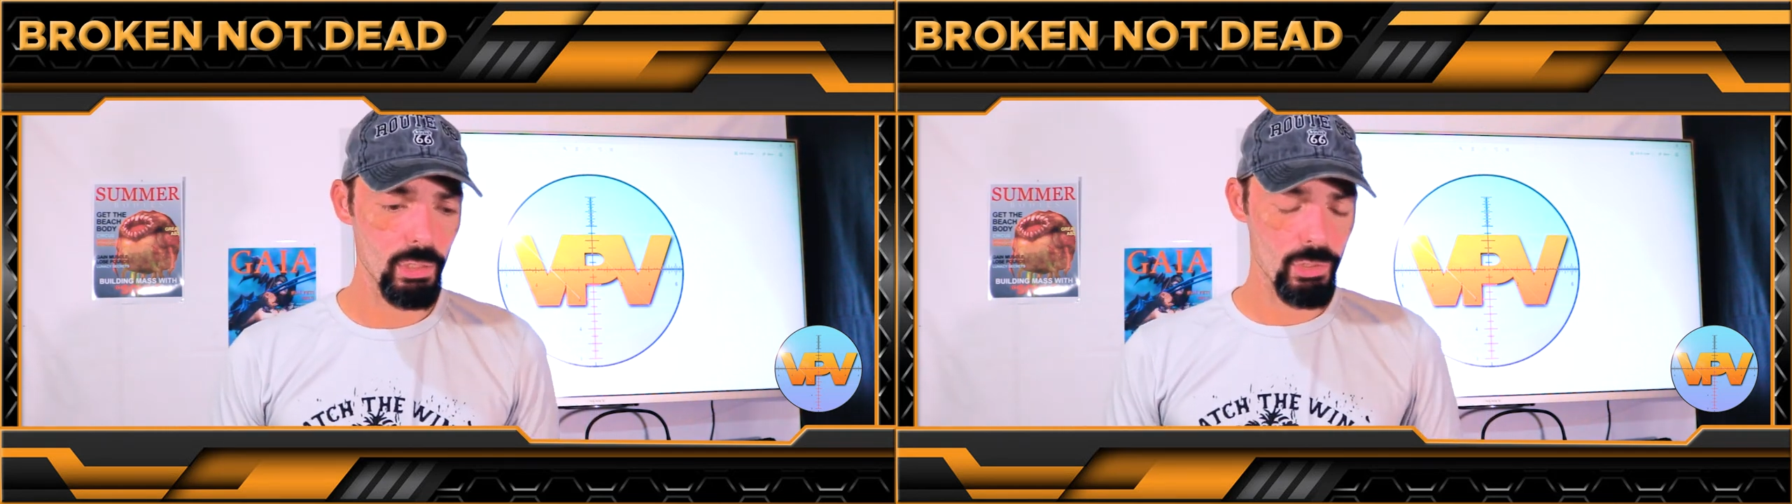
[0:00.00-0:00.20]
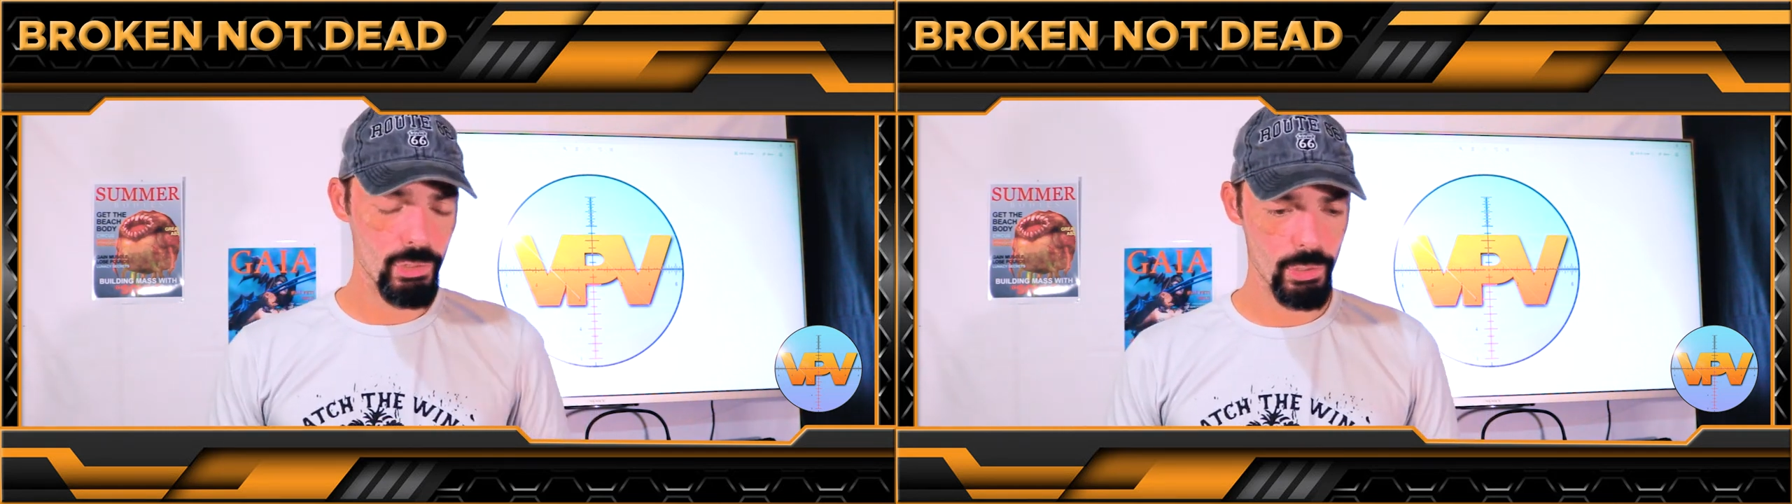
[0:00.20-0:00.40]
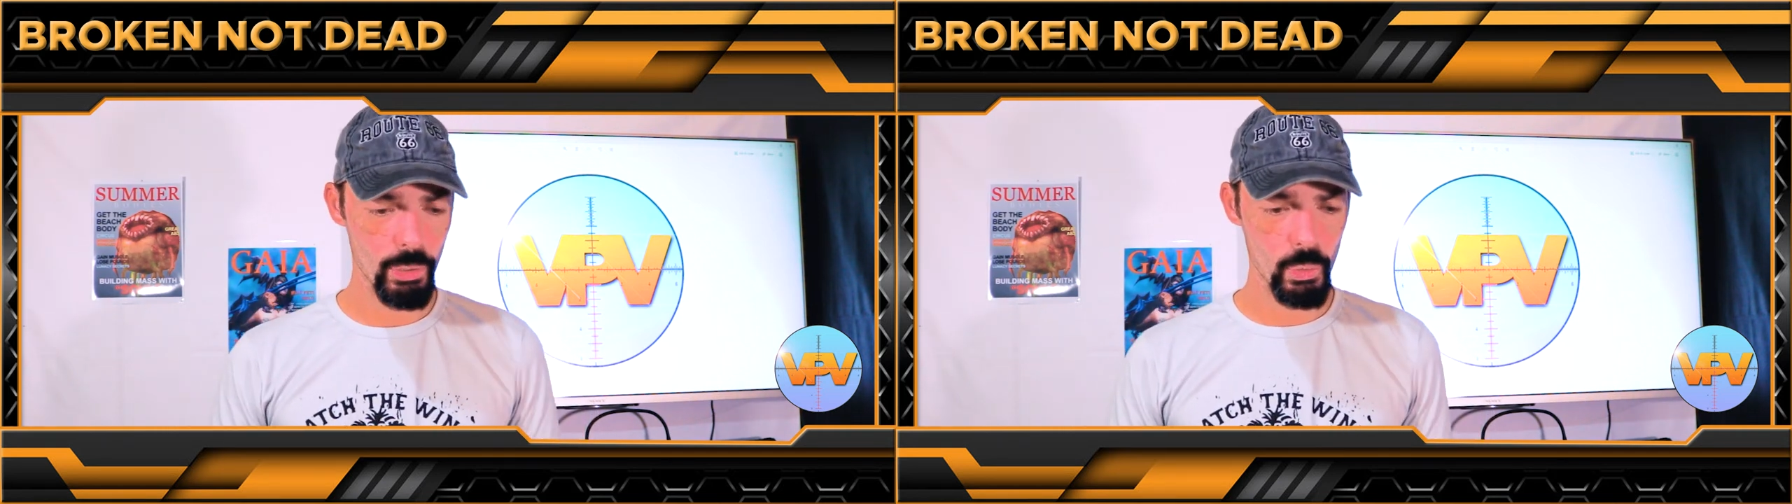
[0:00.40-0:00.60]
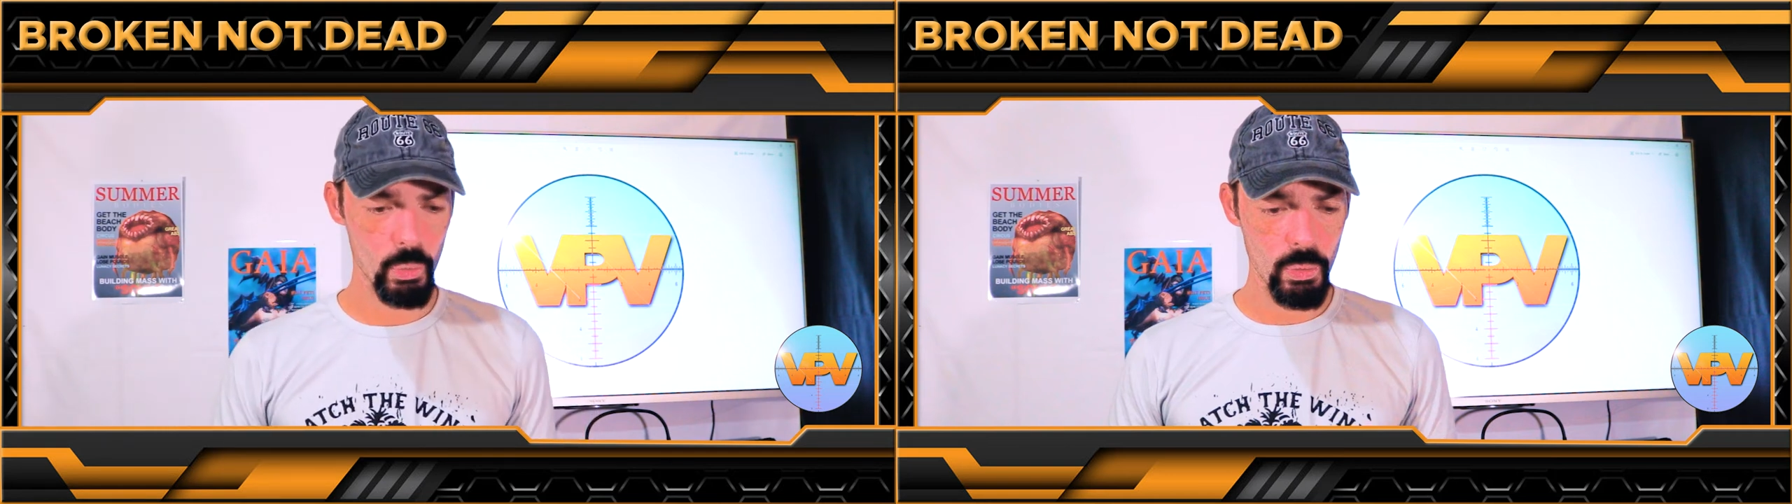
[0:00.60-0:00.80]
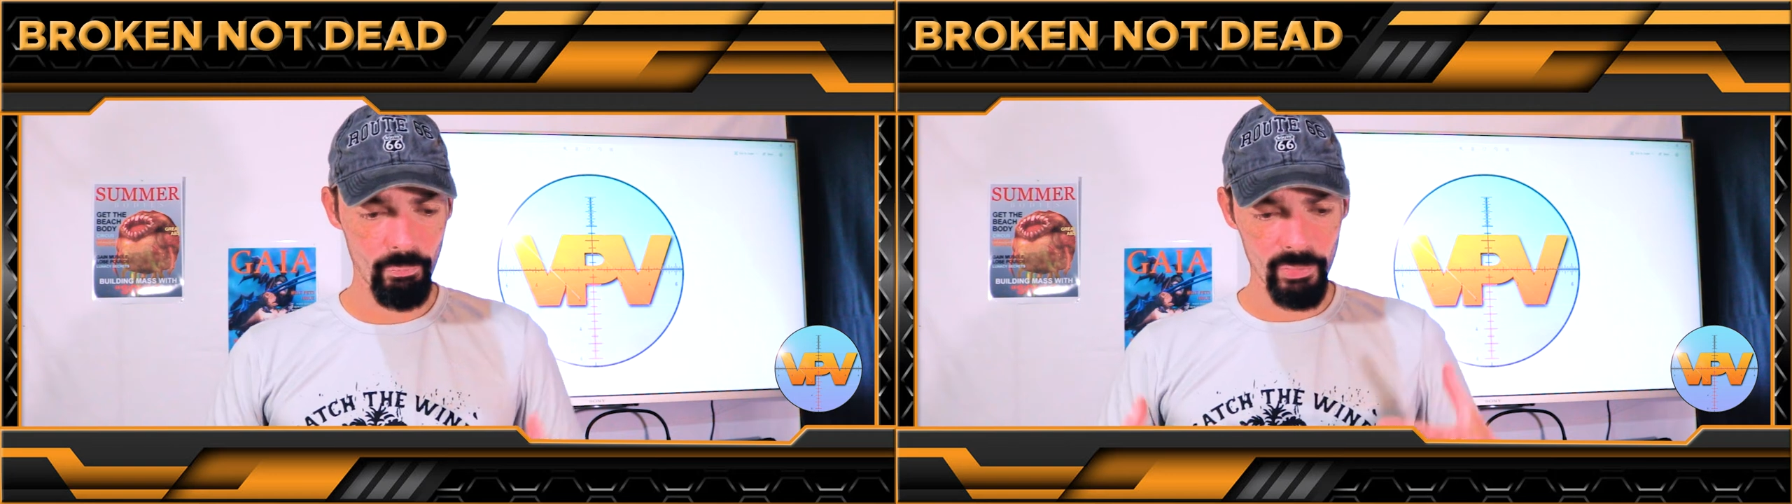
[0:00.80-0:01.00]

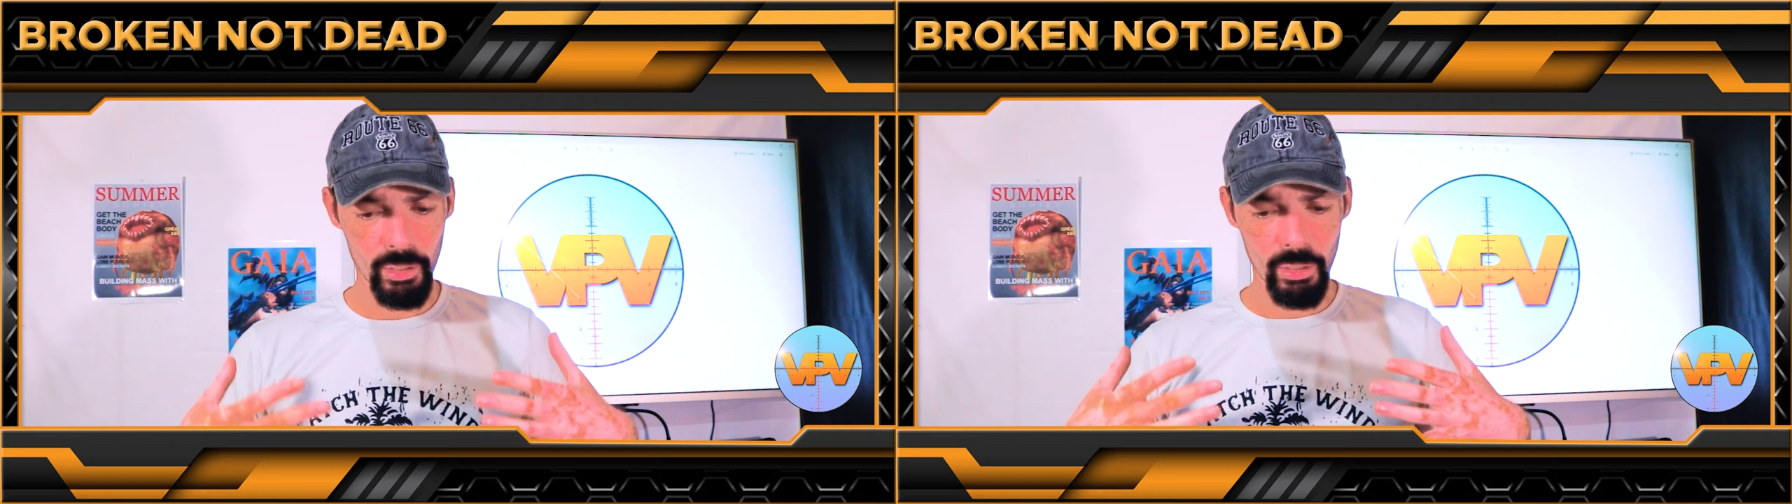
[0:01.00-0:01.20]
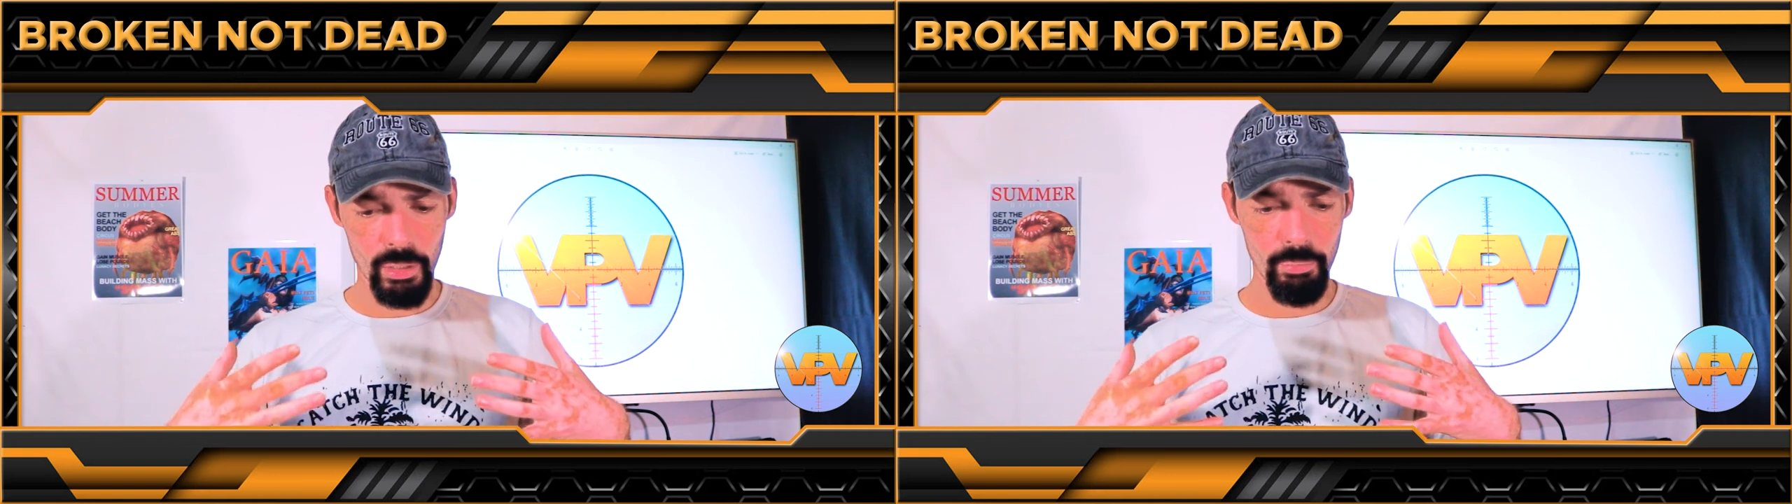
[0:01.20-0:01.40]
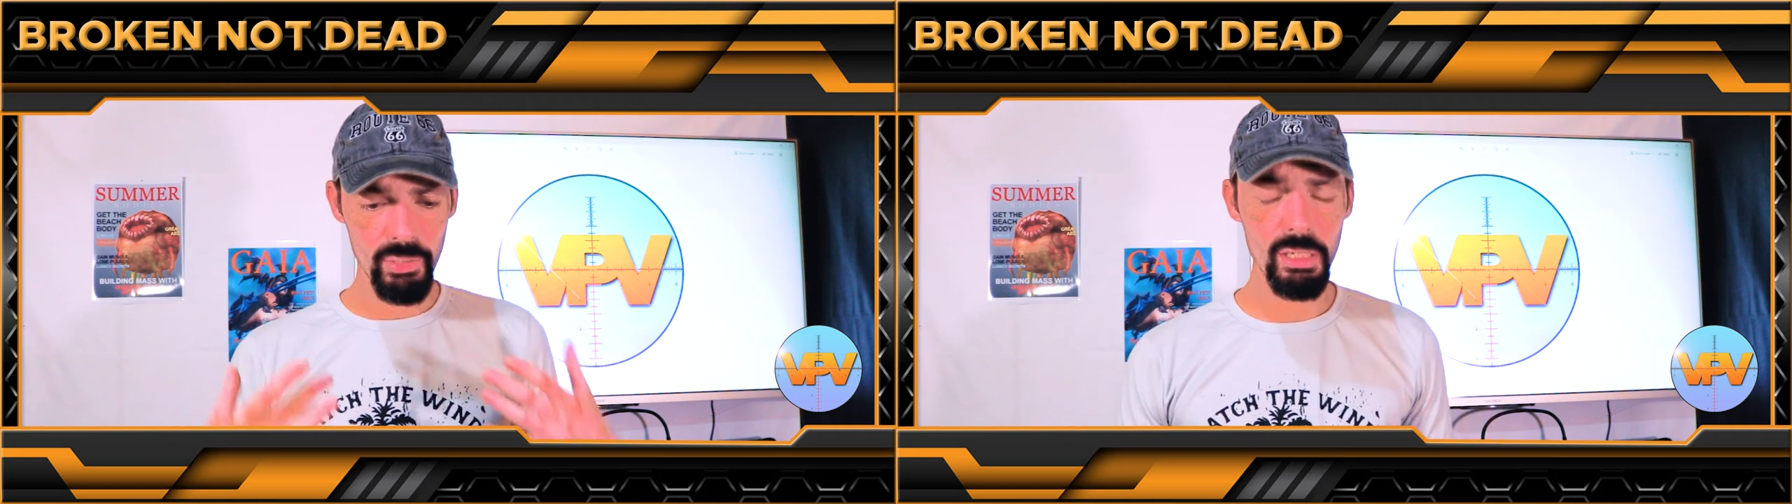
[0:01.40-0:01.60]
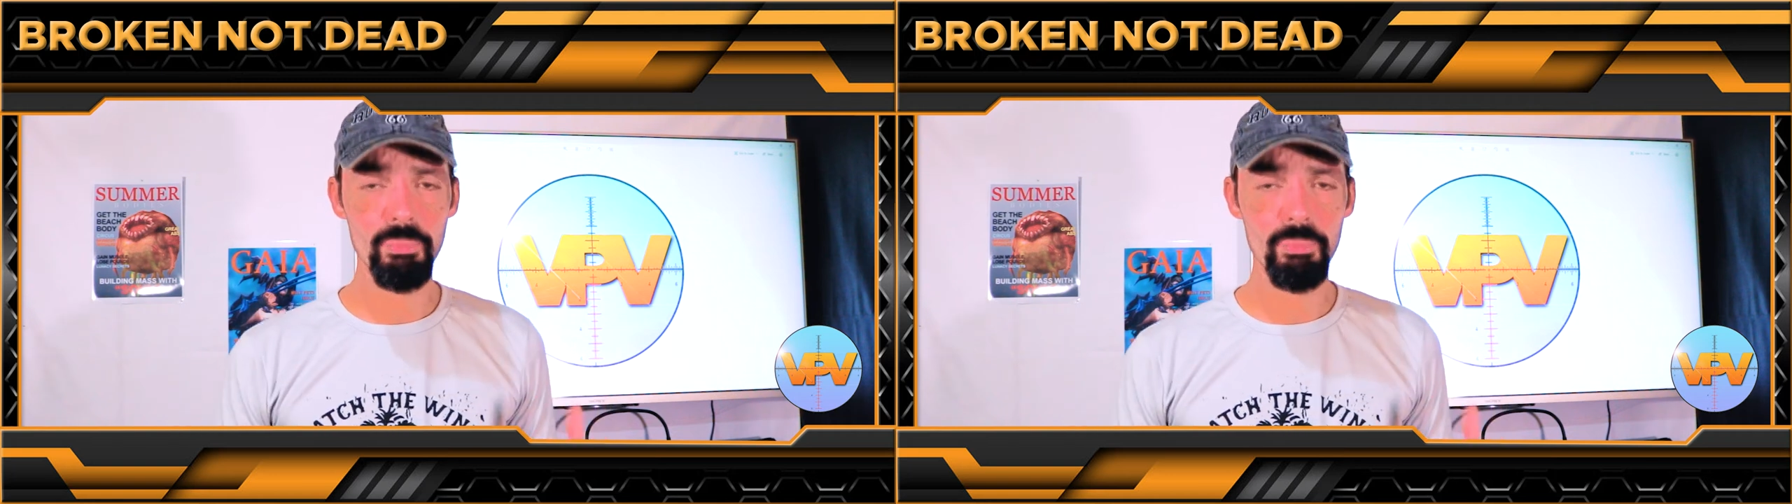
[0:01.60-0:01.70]
So me